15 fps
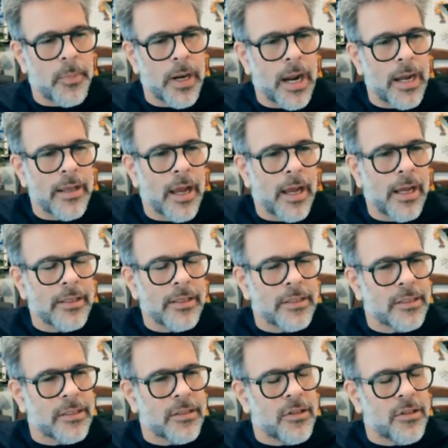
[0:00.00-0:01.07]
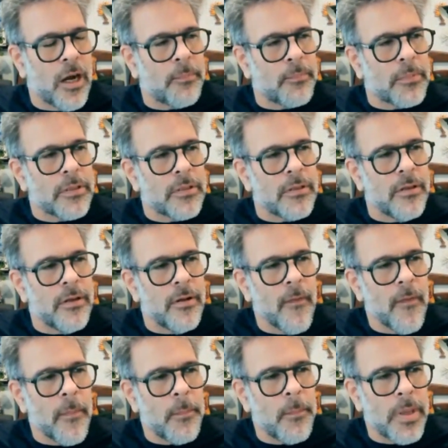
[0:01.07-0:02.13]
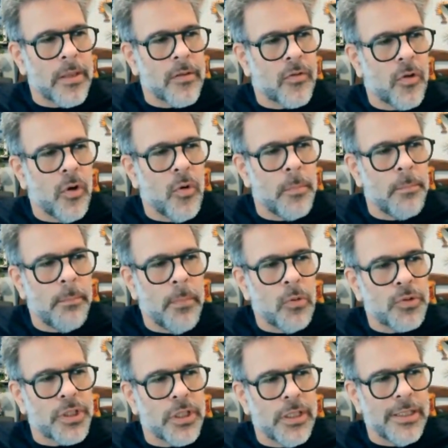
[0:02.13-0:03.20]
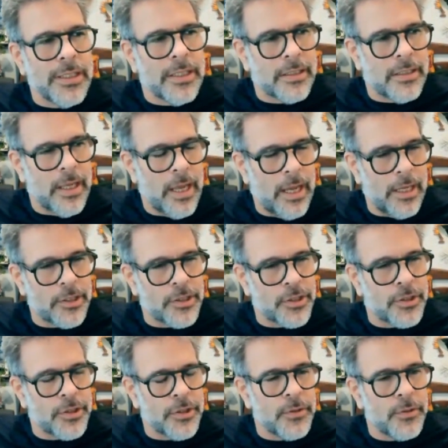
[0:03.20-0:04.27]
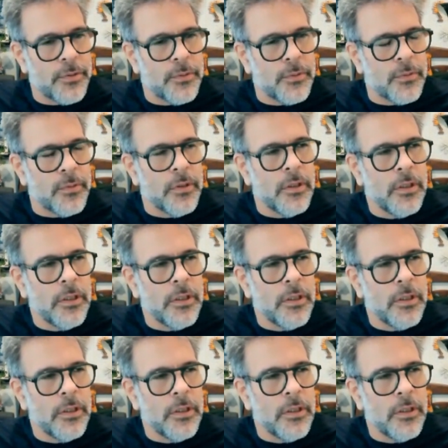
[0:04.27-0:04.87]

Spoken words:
But I stopped being so emotionally attached to